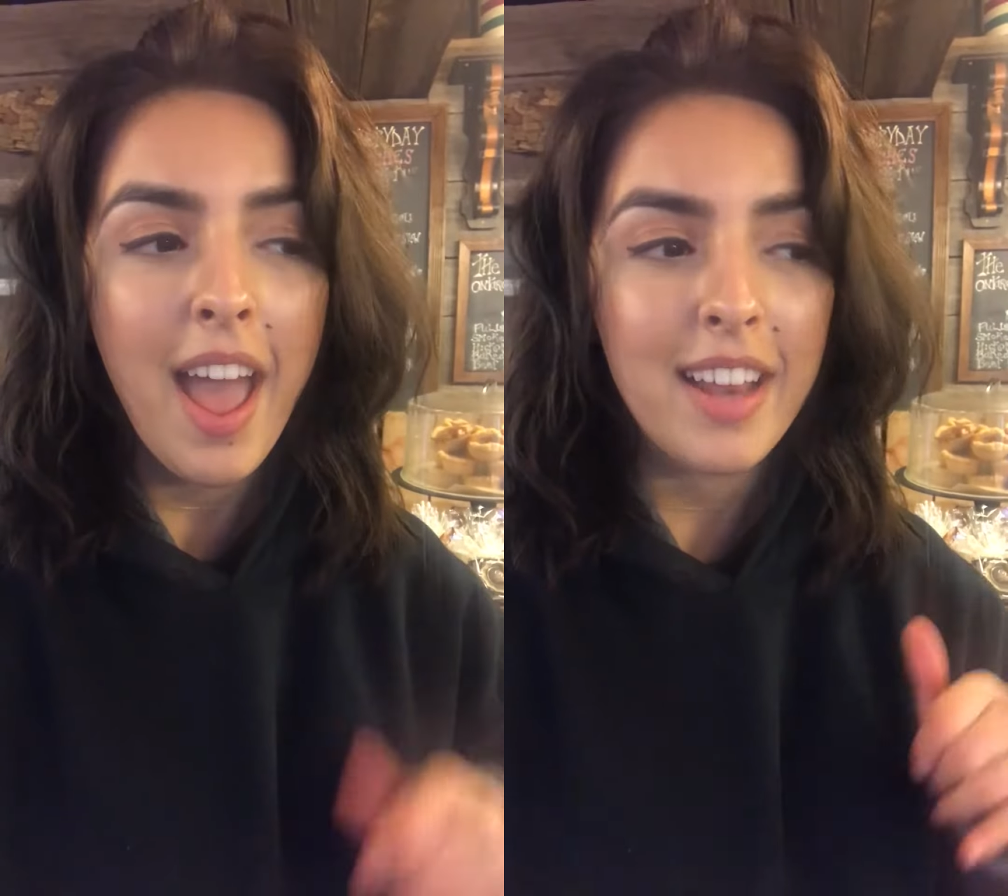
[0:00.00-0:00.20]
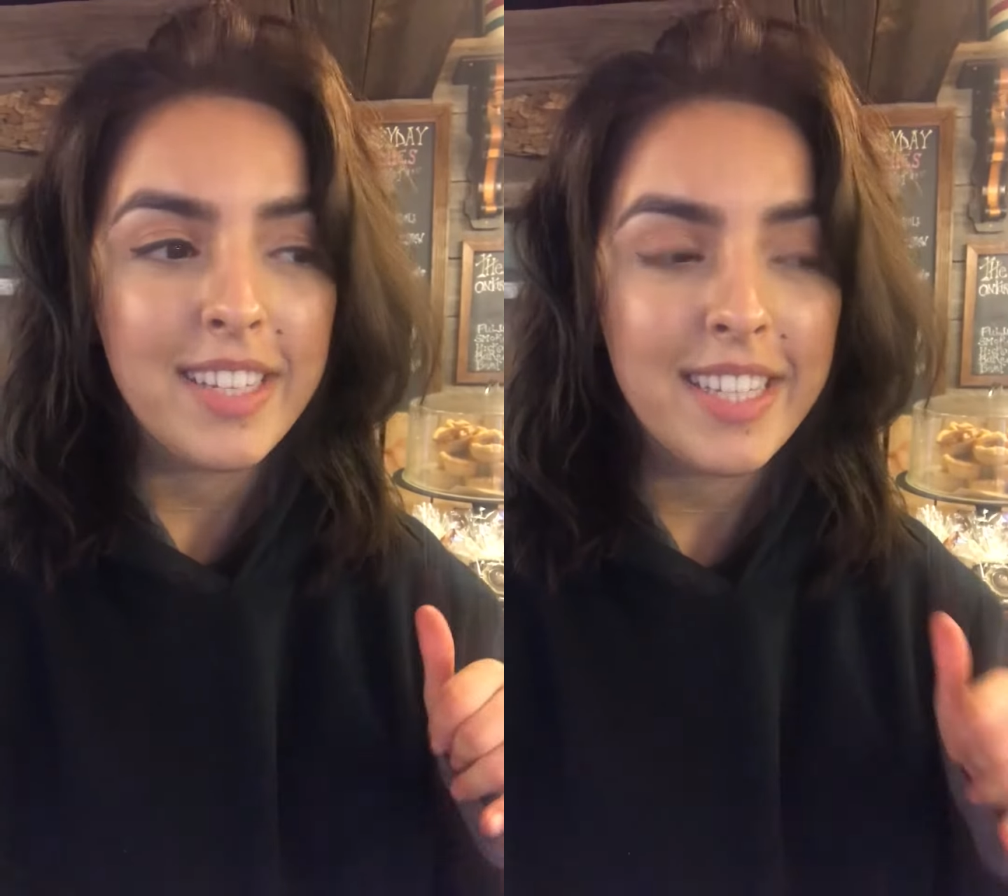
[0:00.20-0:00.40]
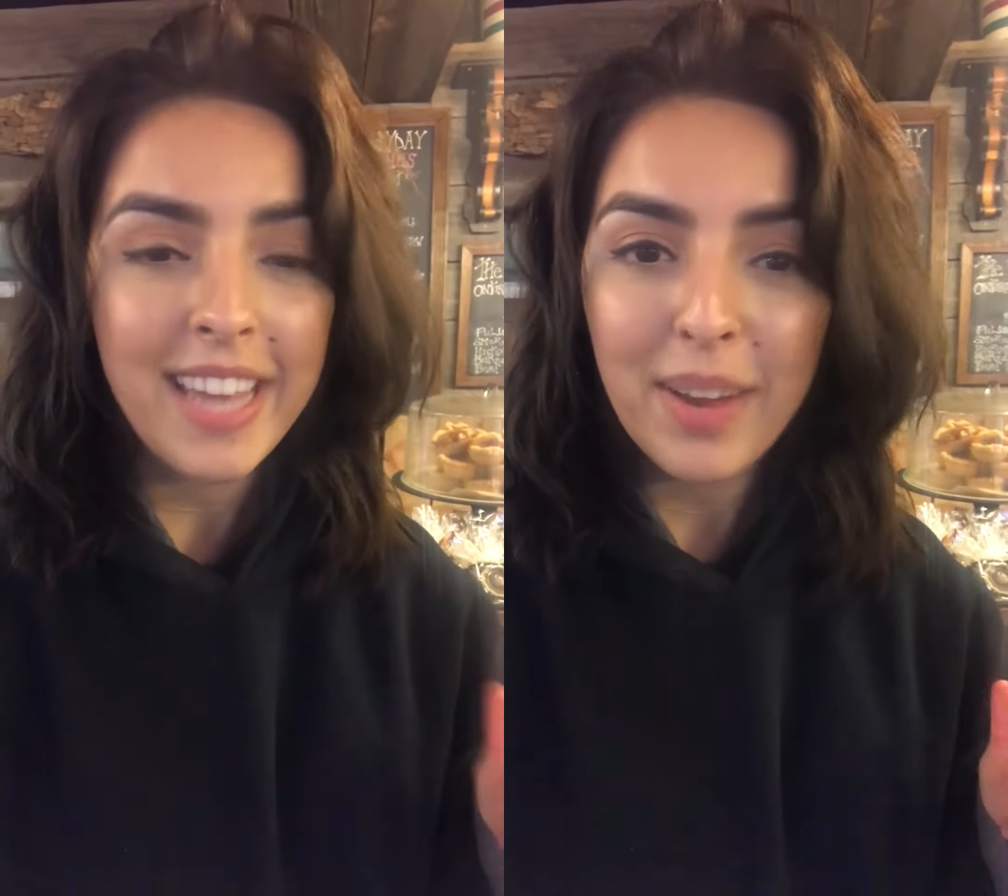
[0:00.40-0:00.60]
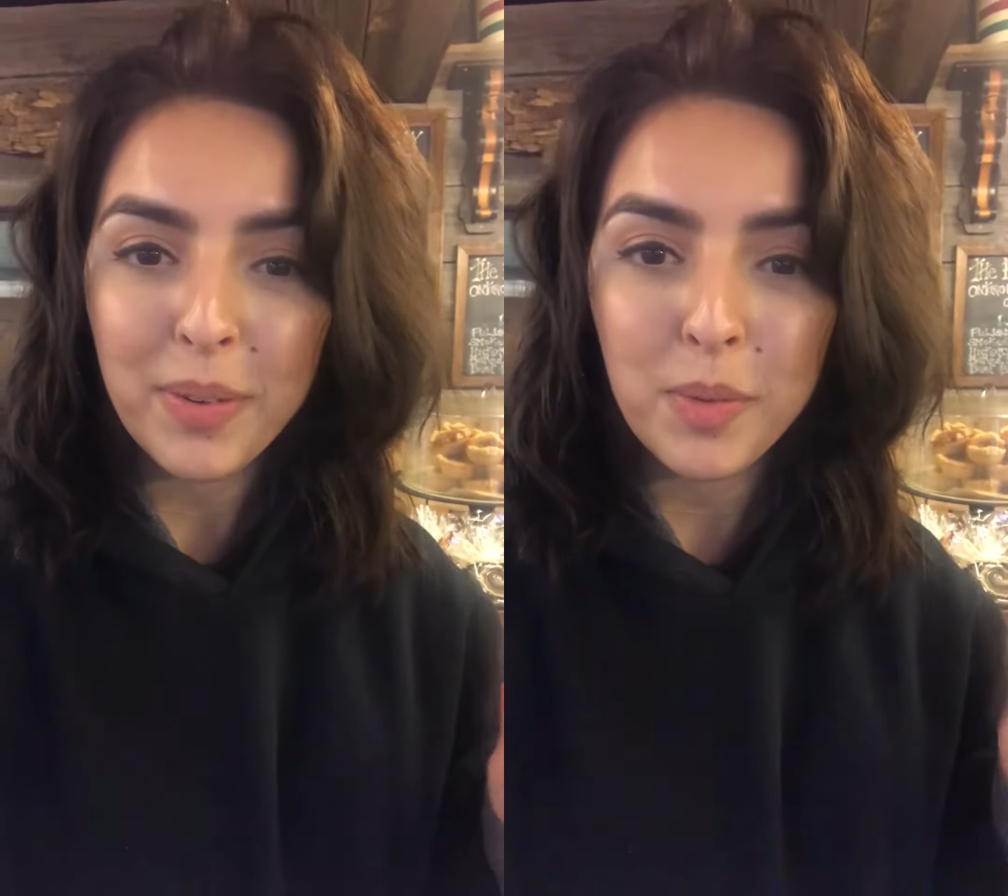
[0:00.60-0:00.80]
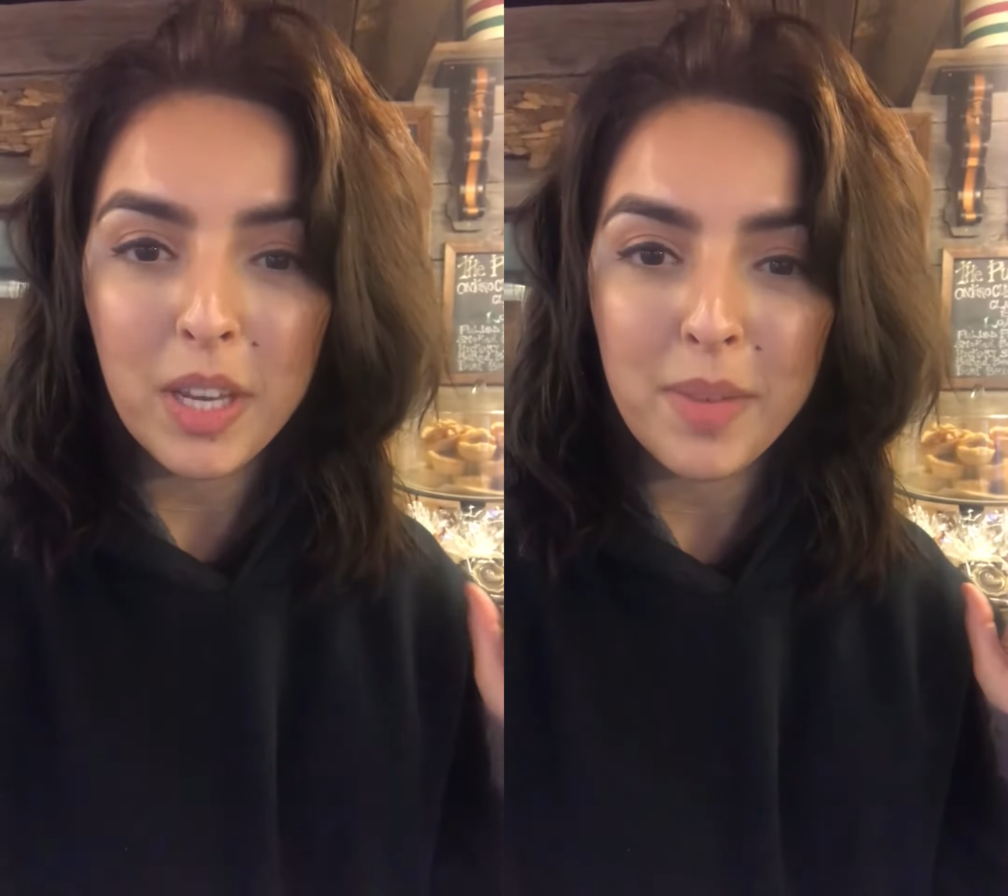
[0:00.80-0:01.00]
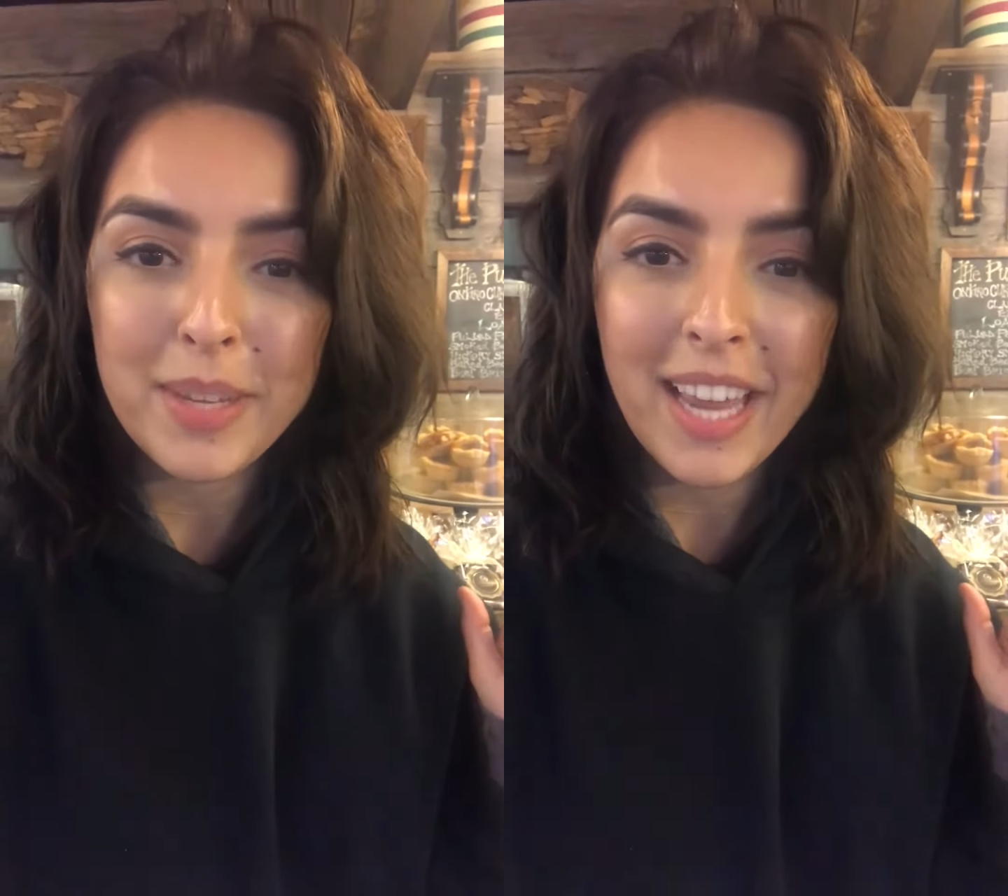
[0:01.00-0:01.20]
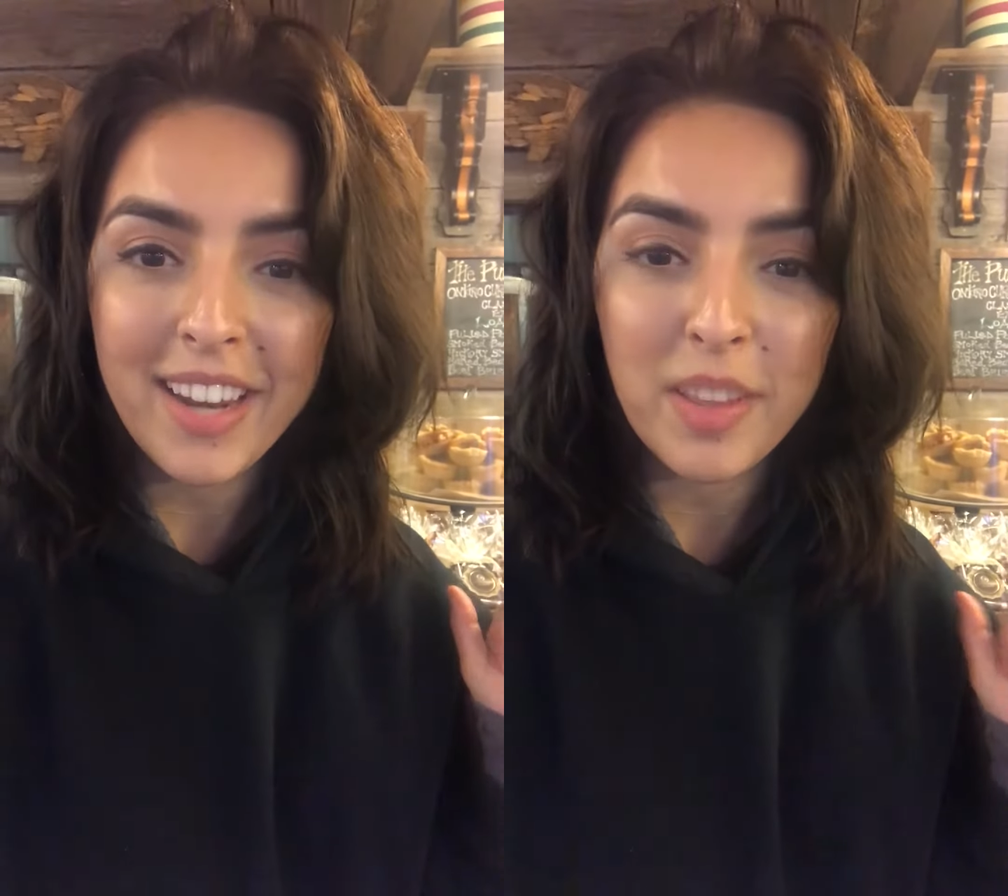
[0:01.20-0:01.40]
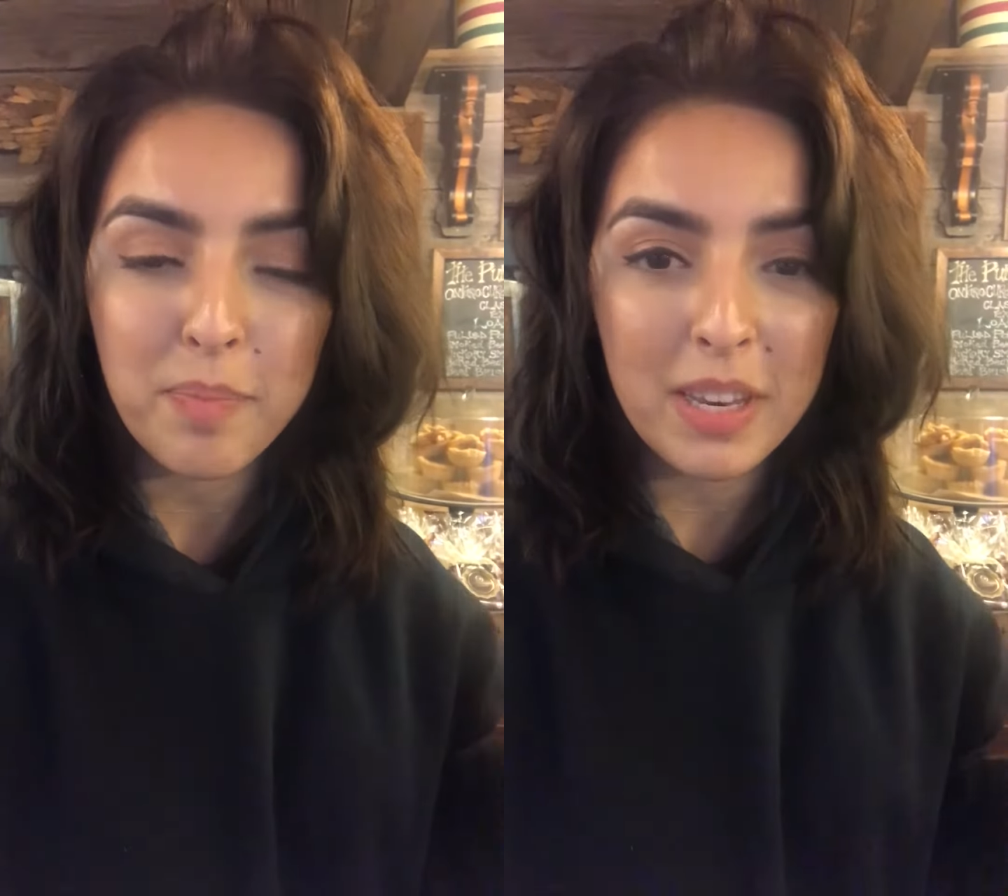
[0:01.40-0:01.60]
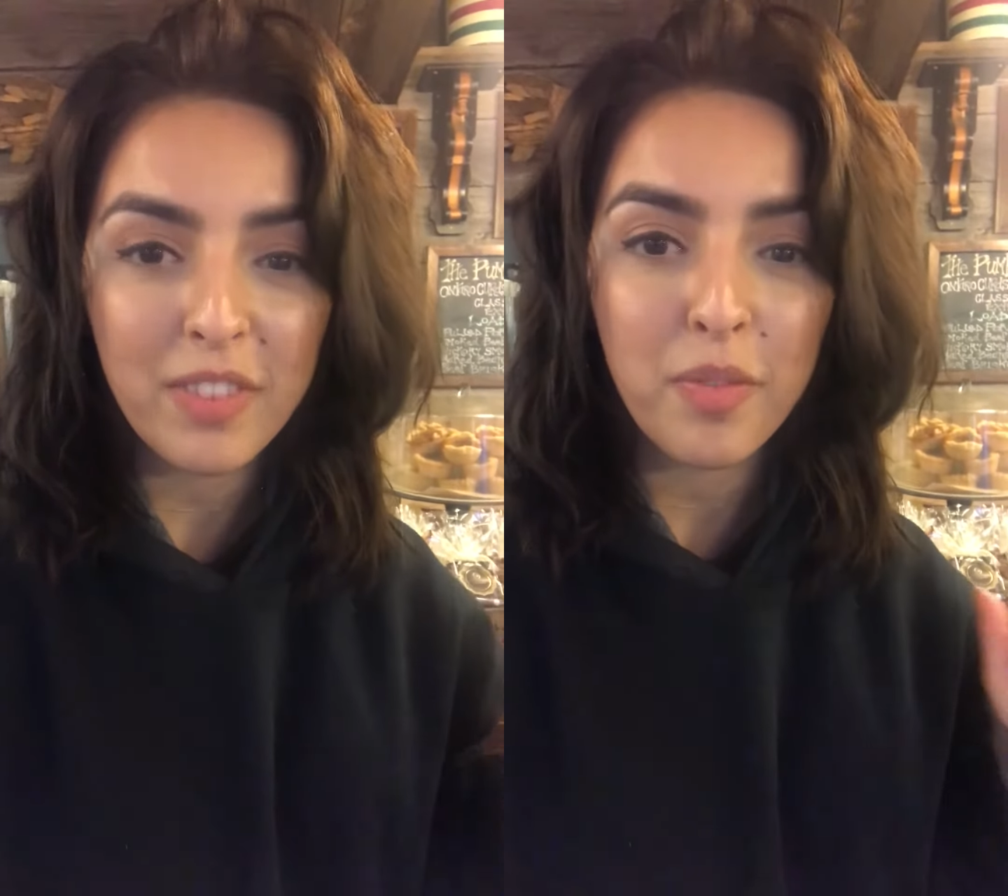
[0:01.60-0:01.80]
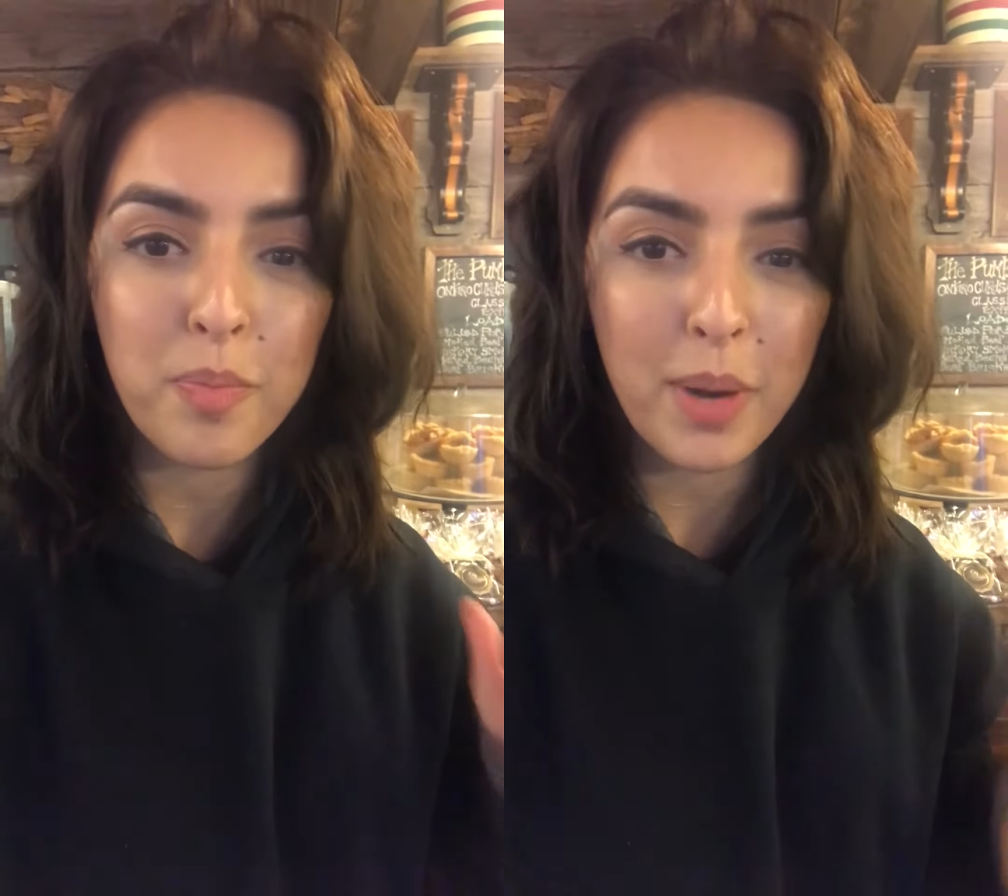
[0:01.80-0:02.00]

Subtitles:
And today we're gonna be getting the beef